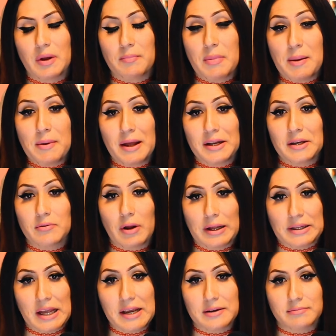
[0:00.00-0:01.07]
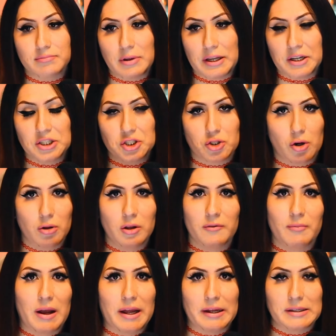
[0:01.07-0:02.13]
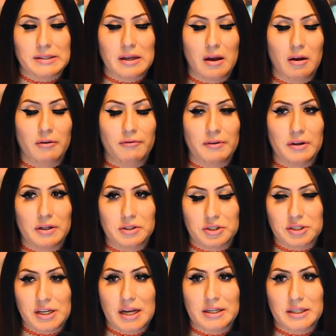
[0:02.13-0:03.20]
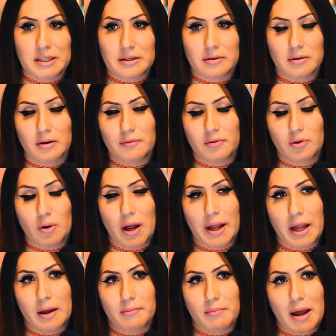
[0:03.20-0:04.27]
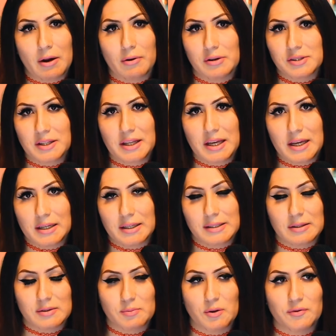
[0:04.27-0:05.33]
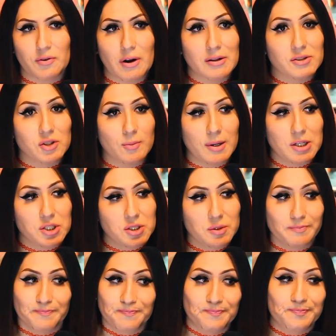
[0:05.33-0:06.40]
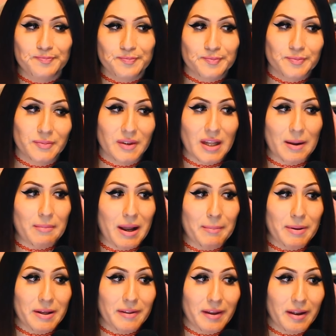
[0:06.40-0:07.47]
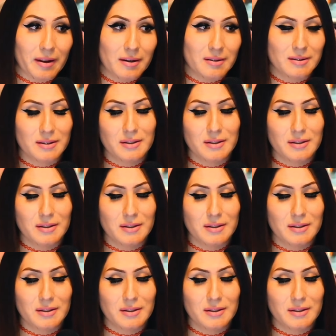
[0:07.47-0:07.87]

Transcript: Maybe I didn't like take like control of myself and understanding of who I am back when I was a kid because I was moved around so much. That might be a thing.